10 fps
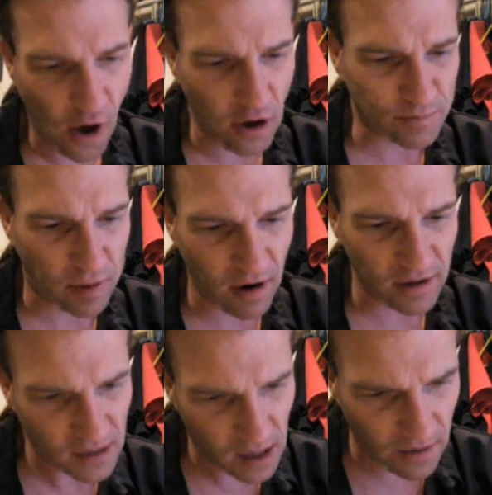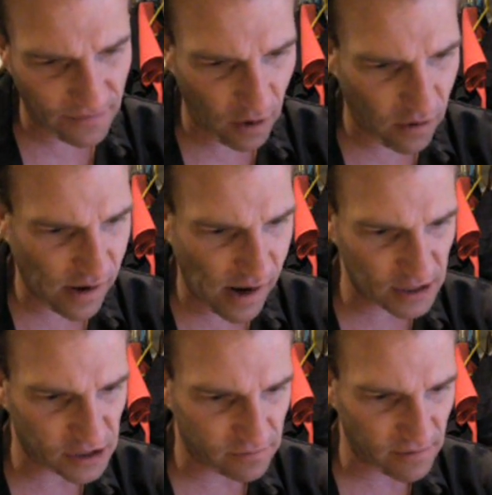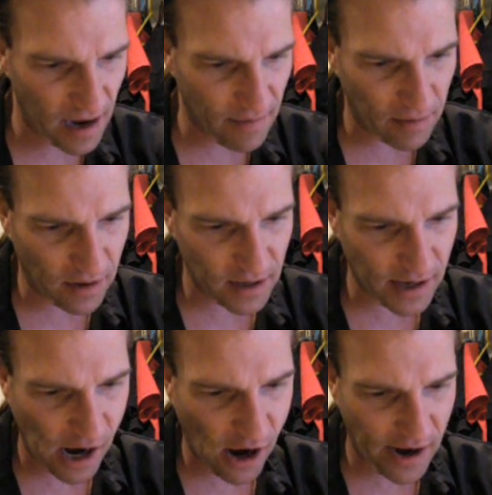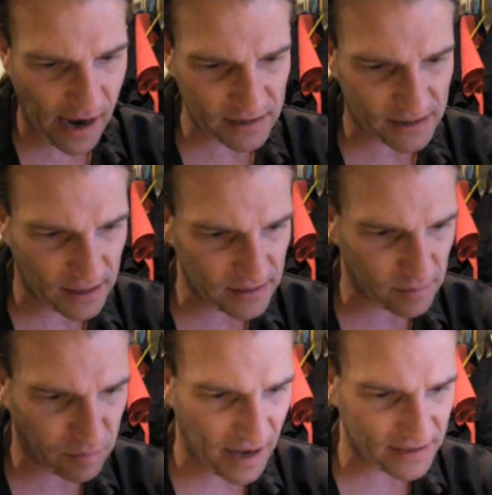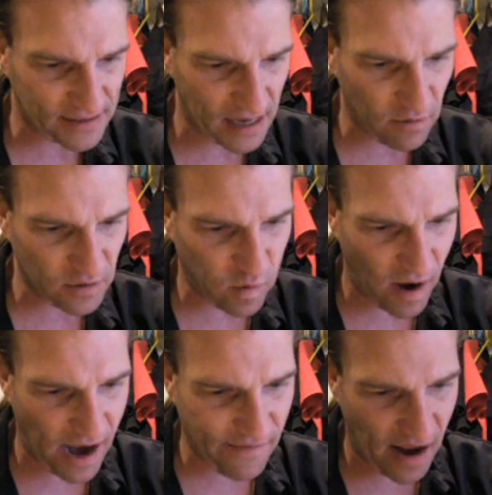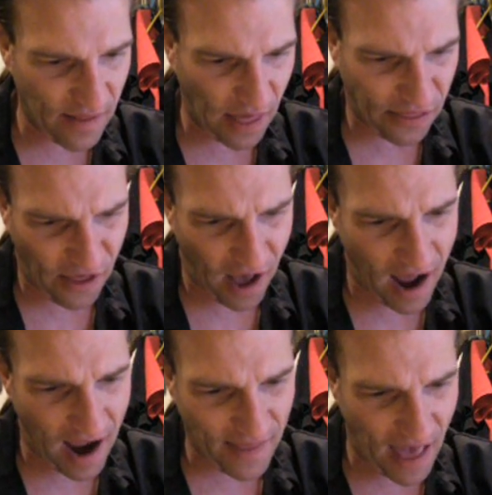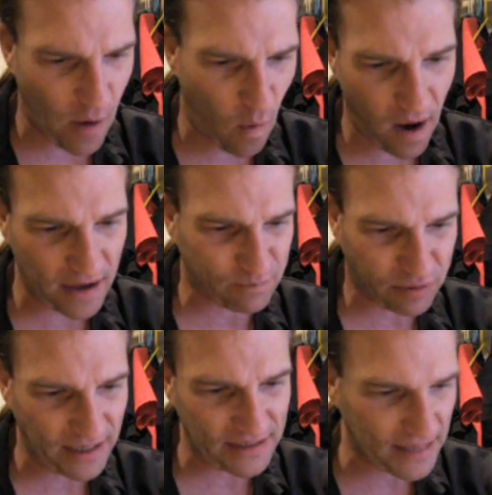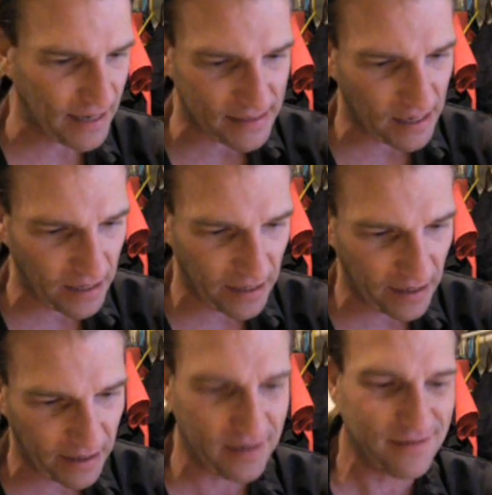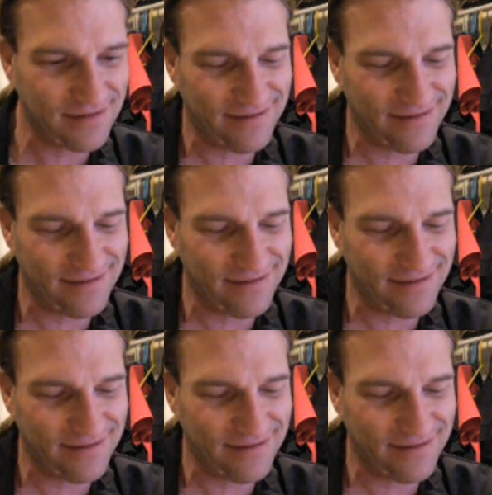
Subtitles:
those parts of the ordination ram that belong to Aaron and his sons, the breast that was waved and the thigh that was presented.